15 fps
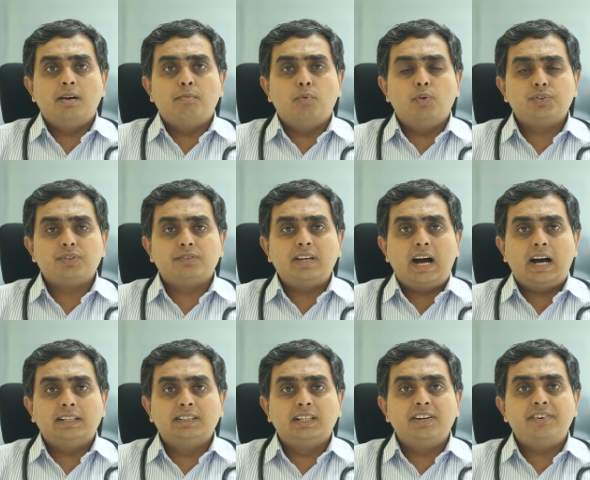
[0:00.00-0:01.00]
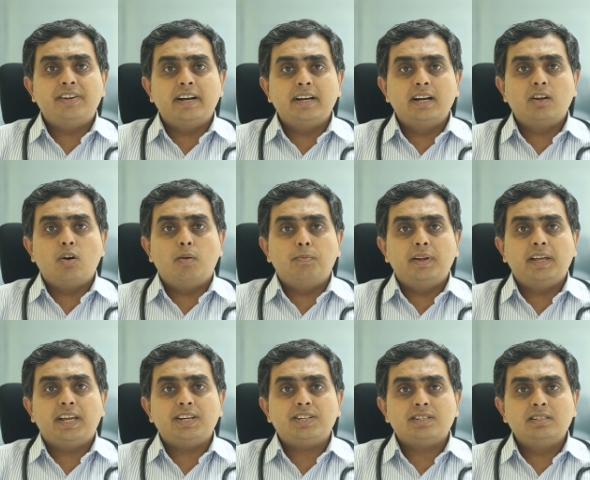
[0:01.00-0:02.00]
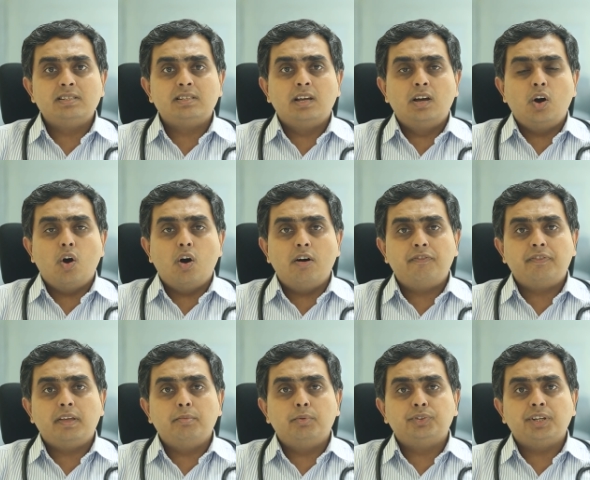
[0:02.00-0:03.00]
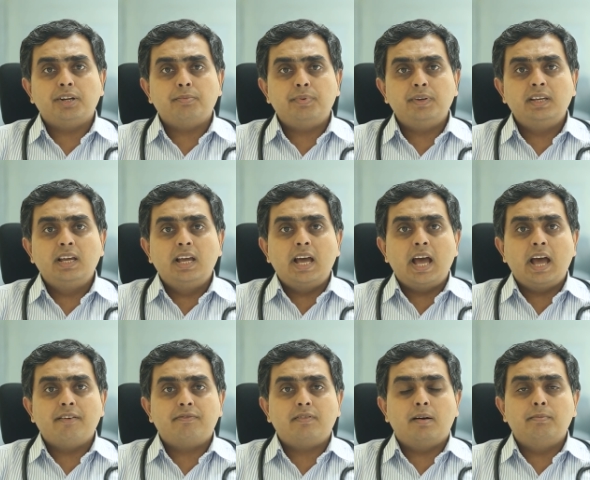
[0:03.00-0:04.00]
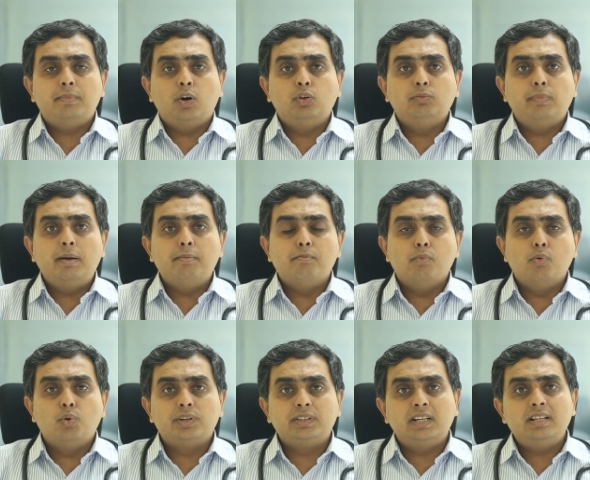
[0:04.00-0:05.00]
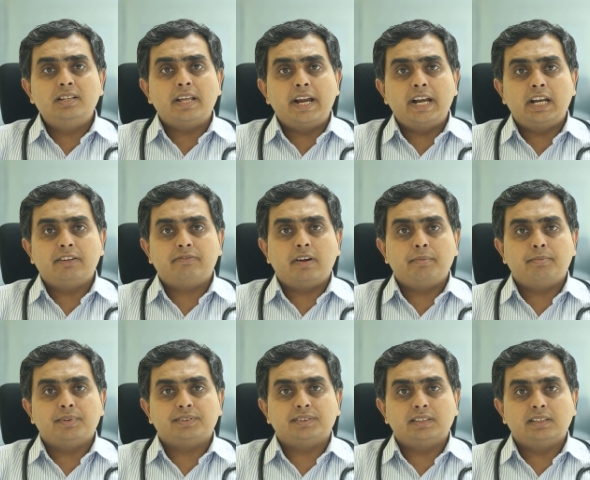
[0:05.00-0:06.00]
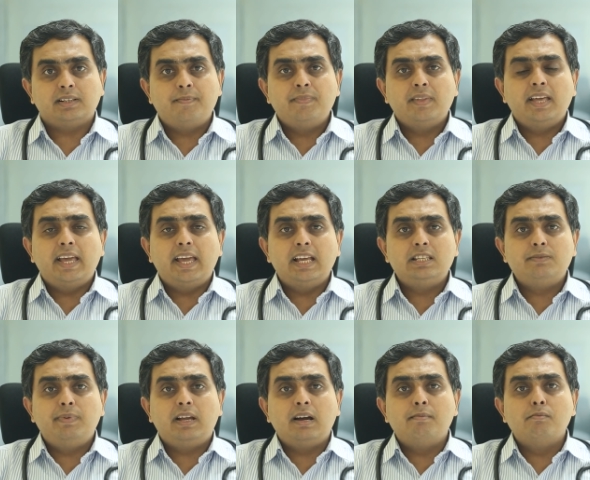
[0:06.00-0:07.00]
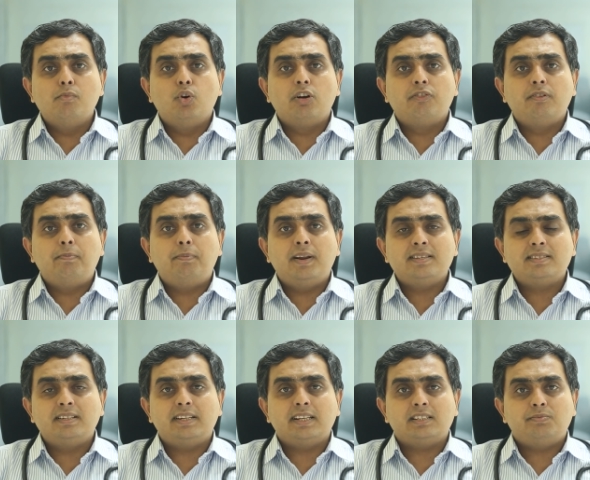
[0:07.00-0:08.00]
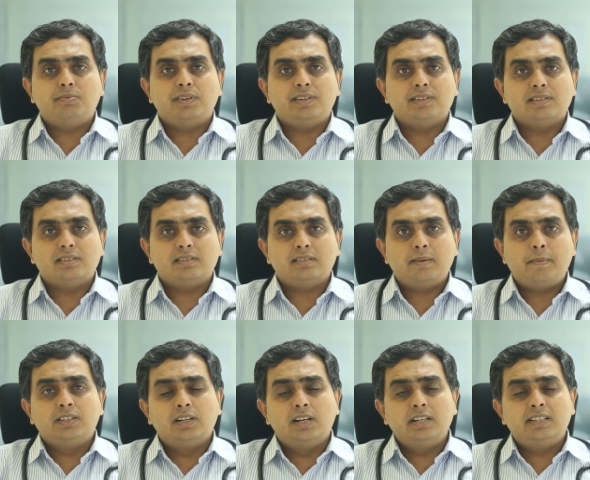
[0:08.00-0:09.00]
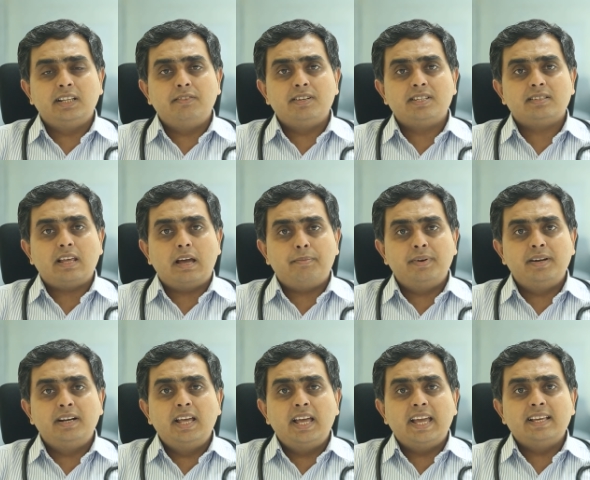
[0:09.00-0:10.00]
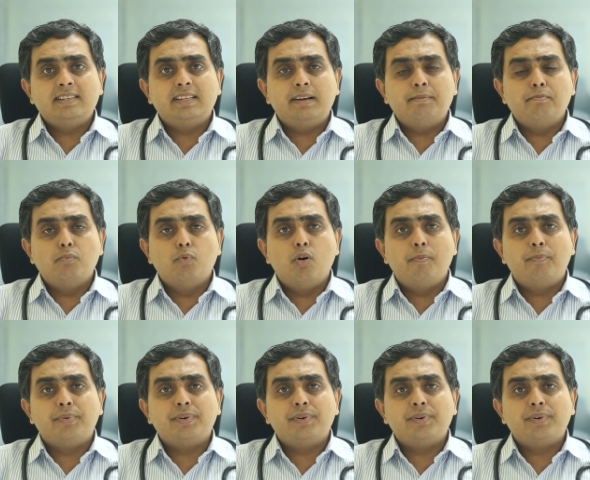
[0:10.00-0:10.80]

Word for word: most of the other dreaded complications of chemotherapy have come down by more than ninety-five percent. it's become more of a pleasant experience. Third thing which has happened is that more